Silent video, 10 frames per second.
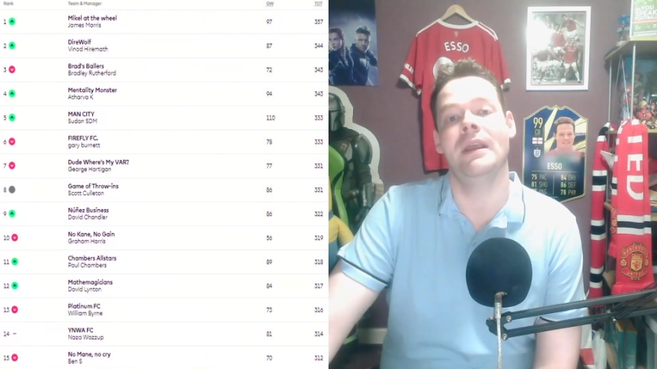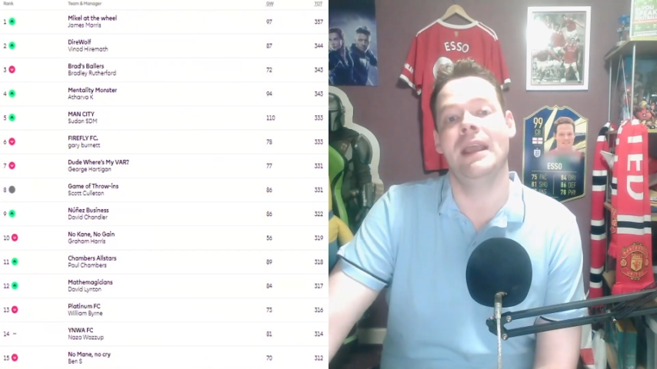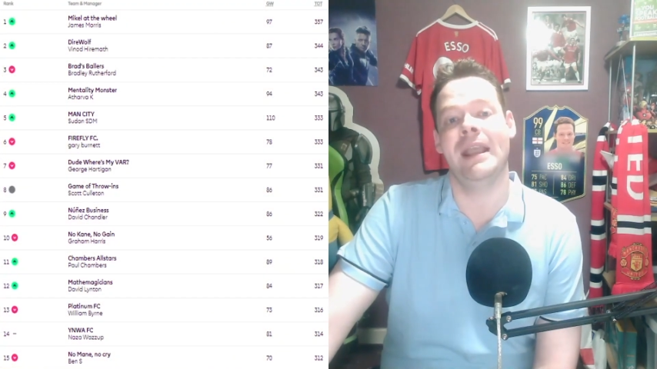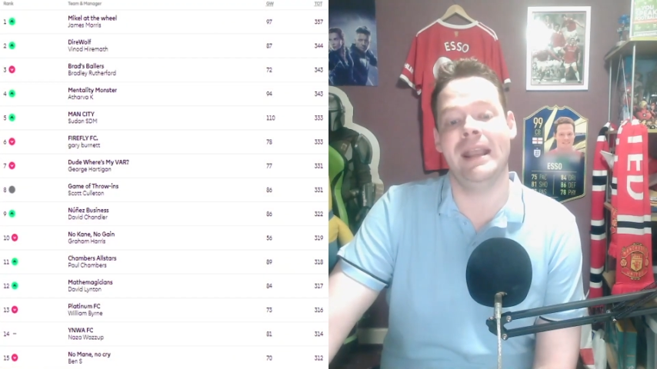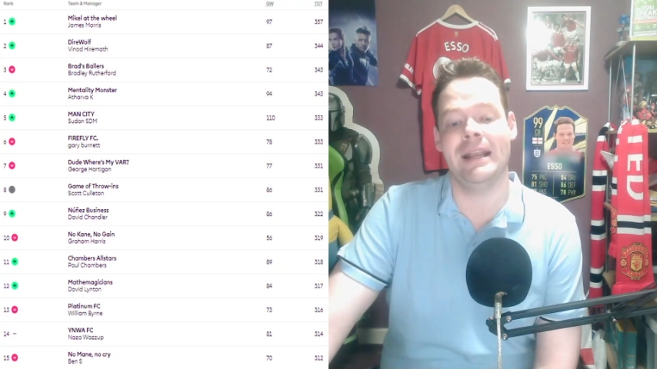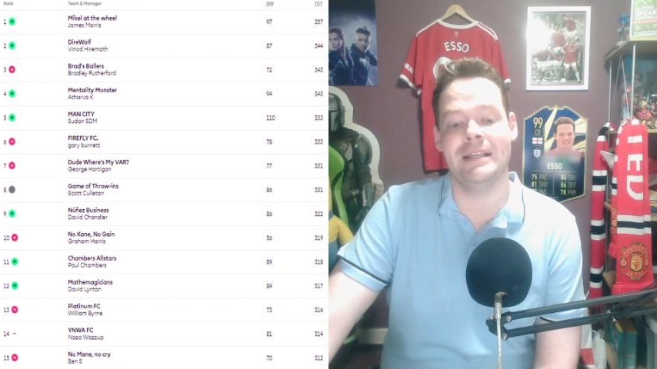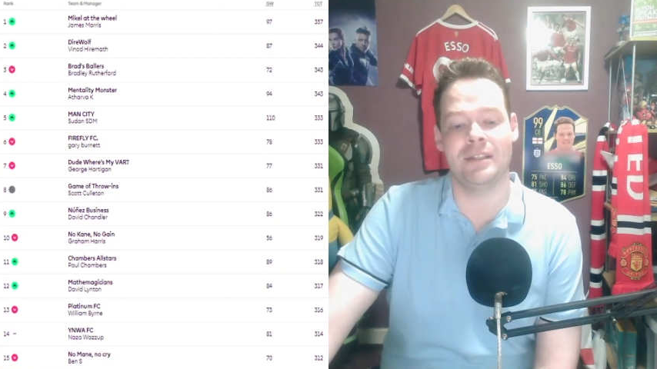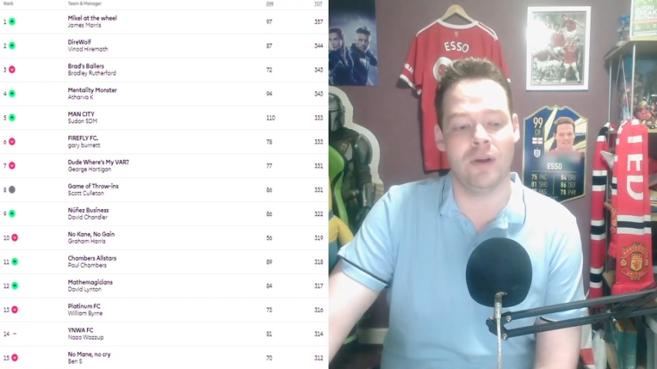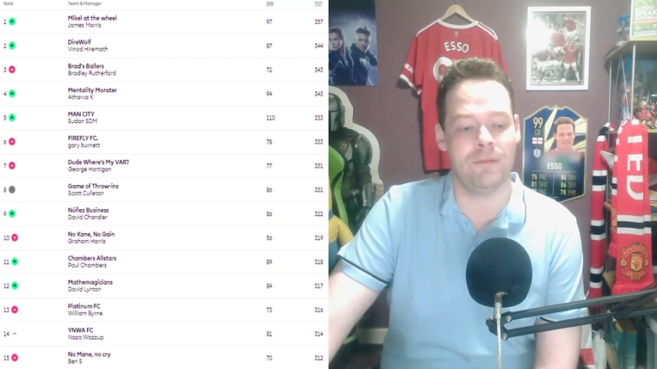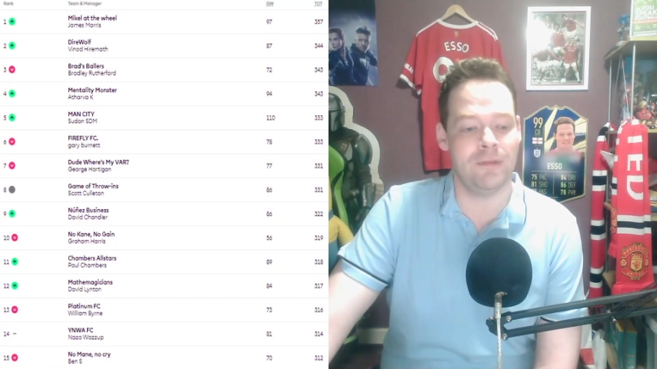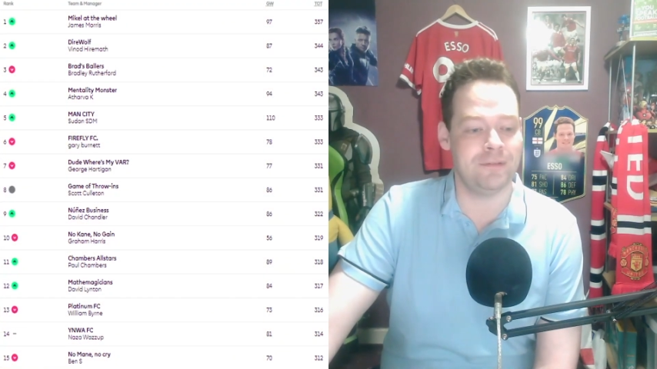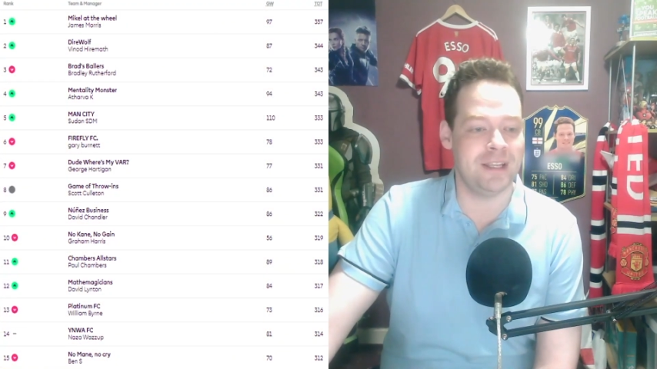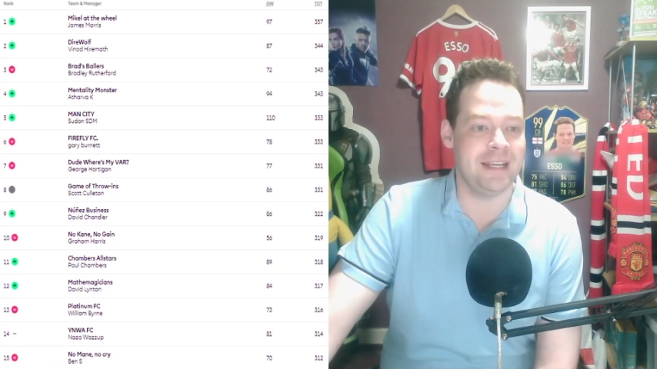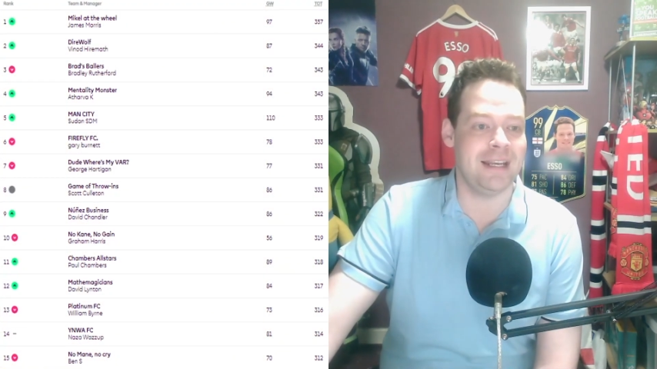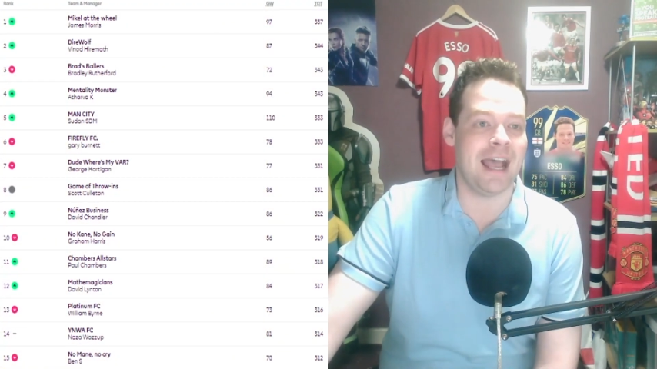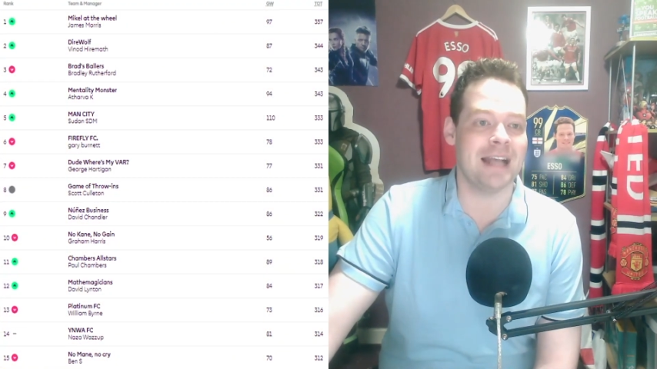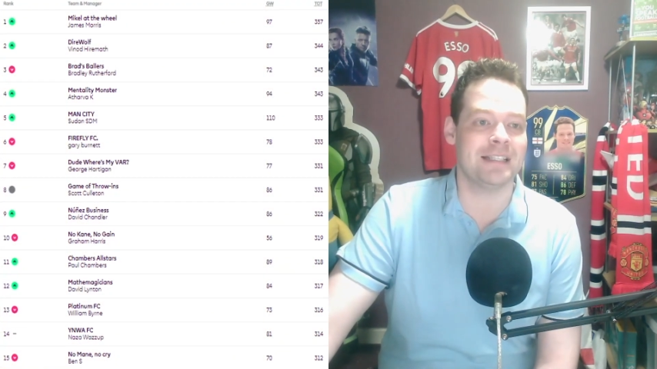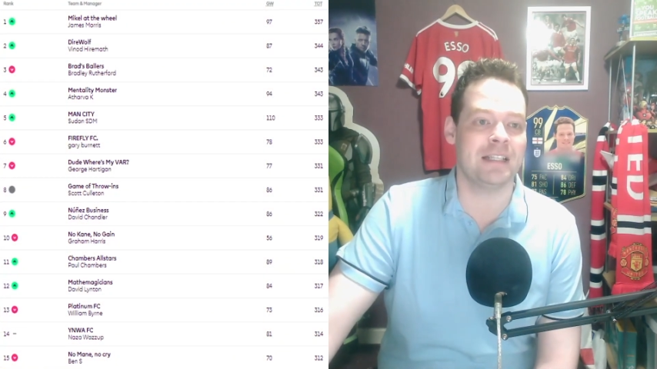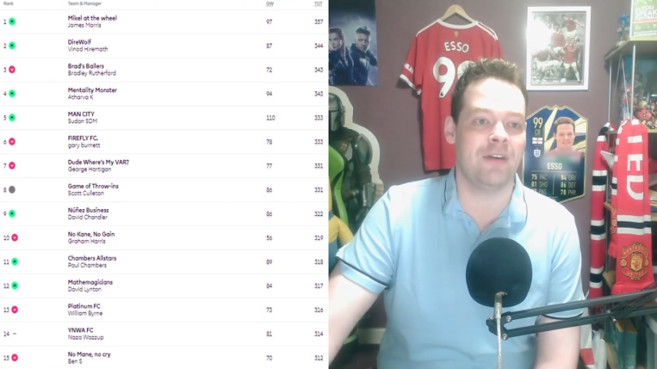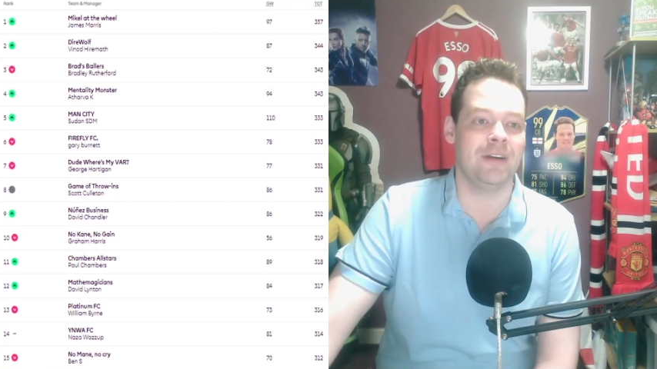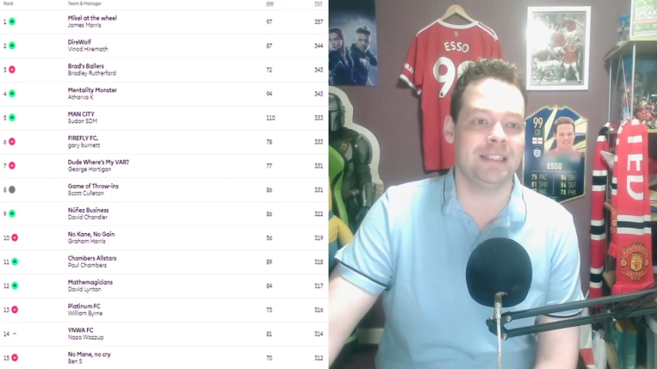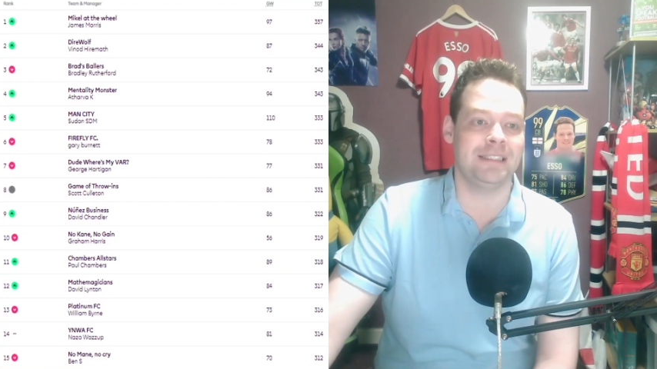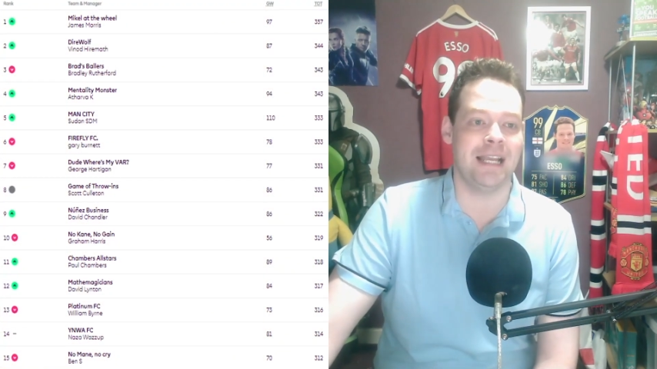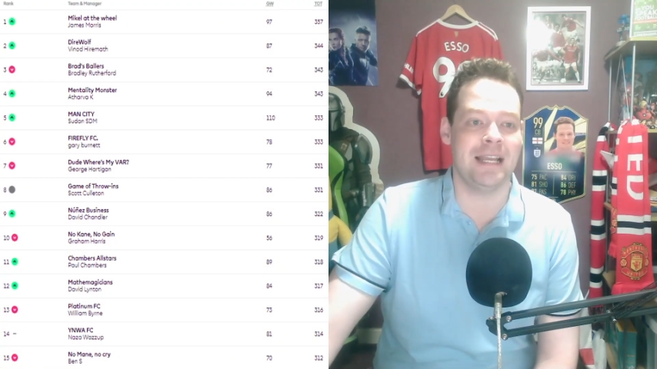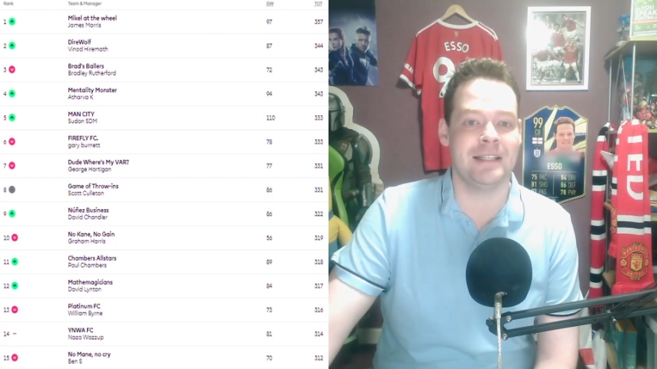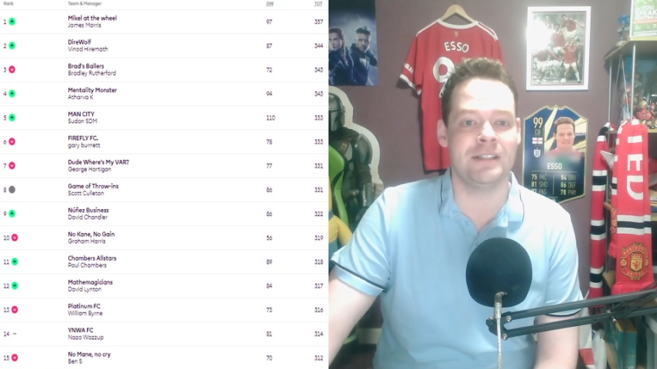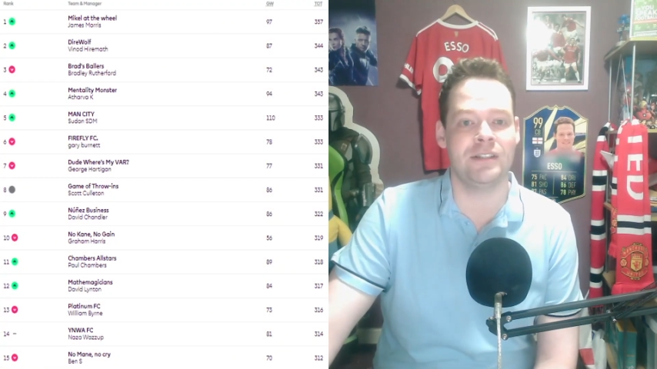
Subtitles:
here is the top 15 as it currently stands.